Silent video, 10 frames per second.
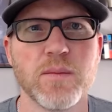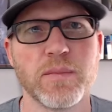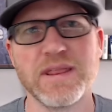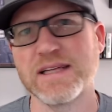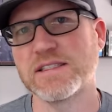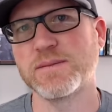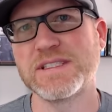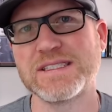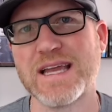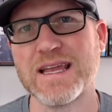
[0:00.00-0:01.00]
But that's a
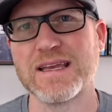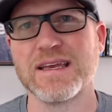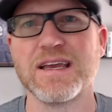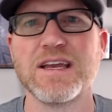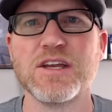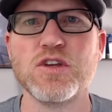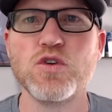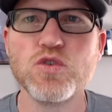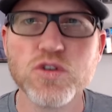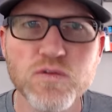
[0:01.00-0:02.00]
mistake.
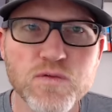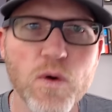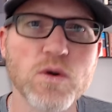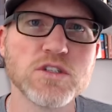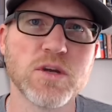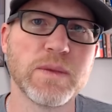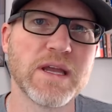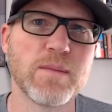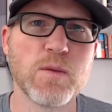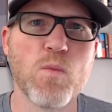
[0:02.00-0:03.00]
You should focus on
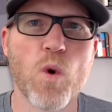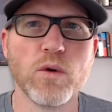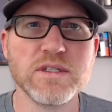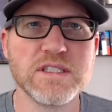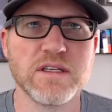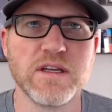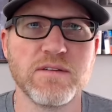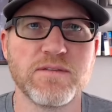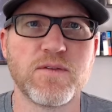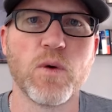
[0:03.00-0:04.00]
becoming more
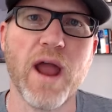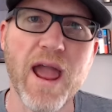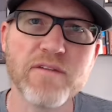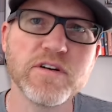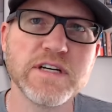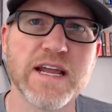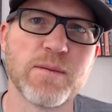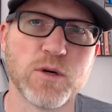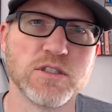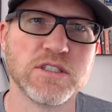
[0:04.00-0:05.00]
resilient for everyday
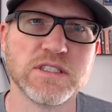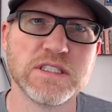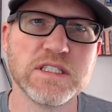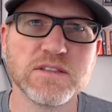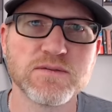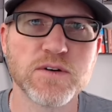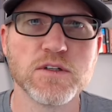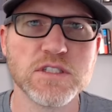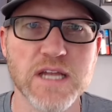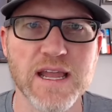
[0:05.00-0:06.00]
emergencies
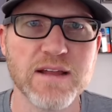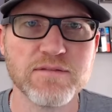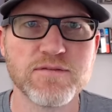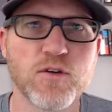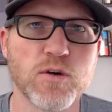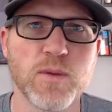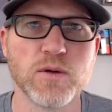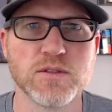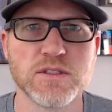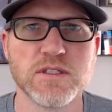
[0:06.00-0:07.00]
first and
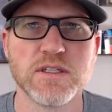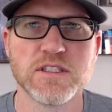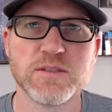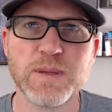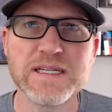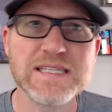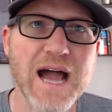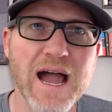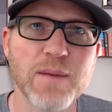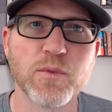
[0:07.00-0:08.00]
foremost. Spend
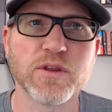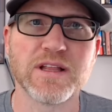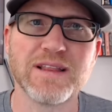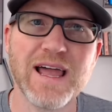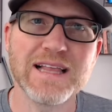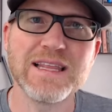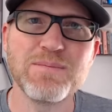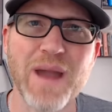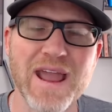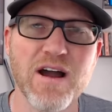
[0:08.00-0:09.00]
time where the likely
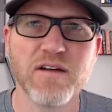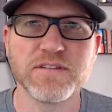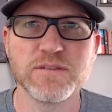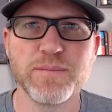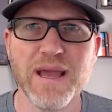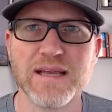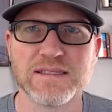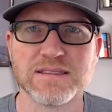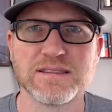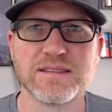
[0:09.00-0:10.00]
payoff is
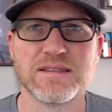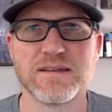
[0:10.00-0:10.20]
best.